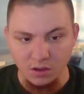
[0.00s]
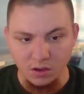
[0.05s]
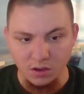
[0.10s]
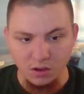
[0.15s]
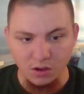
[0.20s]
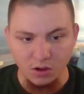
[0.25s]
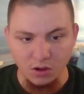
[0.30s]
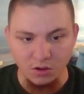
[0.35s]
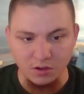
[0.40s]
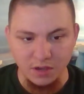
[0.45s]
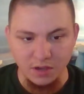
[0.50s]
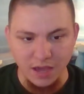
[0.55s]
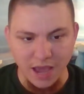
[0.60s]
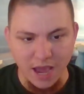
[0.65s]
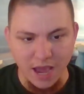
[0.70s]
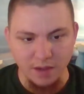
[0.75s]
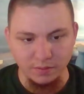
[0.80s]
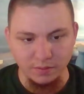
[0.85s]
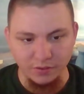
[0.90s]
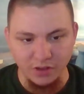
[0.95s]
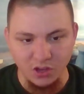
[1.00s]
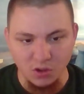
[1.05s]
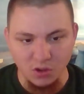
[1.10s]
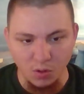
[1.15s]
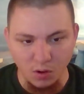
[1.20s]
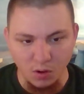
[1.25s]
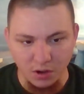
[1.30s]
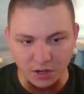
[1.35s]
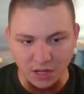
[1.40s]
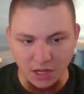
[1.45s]
Okay, we're
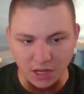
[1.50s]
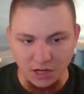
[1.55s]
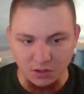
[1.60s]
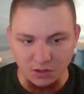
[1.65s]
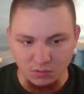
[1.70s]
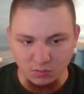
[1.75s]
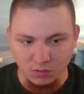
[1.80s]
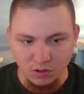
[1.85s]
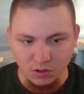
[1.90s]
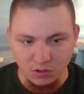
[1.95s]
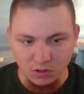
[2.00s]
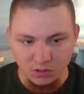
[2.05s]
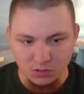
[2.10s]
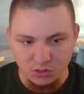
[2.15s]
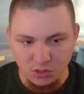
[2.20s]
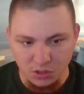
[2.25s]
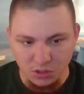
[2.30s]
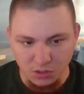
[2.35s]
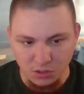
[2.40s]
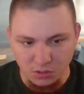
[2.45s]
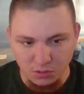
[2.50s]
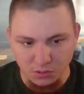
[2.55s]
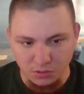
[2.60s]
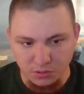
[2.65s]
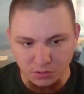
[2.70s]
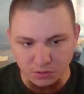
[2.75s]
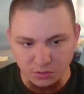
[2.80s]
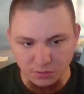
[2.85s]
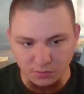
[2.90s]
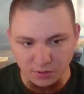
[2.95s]
recording 2,
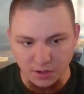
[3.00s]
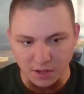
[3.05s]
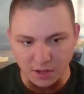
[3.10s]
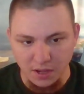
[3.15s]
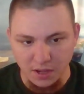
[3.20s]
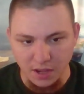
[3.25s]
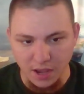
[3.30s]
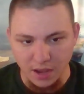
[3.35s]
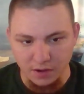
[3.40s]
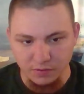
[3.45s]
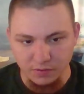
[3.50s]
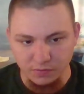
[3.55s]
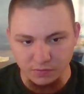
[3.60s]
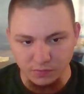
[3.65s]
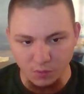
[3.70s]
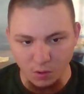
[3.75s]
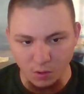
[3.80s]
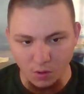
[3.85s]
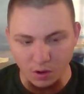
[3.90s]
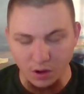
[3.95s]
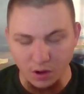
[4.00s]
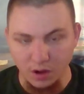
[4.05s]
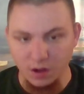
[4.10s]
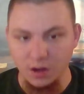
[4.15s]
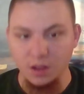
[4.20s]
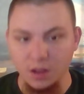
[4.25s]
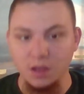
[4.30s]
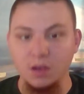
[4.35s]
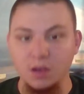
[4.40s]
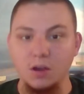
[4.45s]
3, and 4.
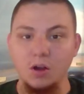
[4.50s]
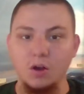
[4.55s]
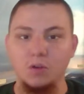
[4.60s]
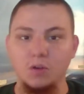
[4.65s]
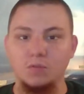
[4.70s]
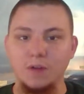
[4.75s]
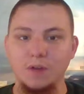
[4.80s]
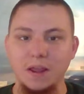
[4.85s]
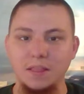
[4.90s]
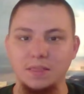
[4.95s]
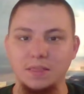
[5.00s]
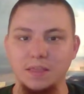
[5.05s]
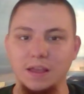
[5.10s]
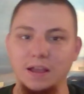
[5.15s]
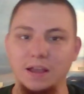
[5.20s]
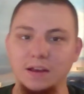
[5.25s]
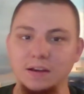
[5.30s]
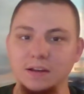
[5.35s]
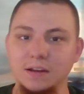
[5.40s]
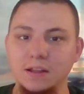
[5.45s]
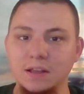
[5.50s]
Alright then.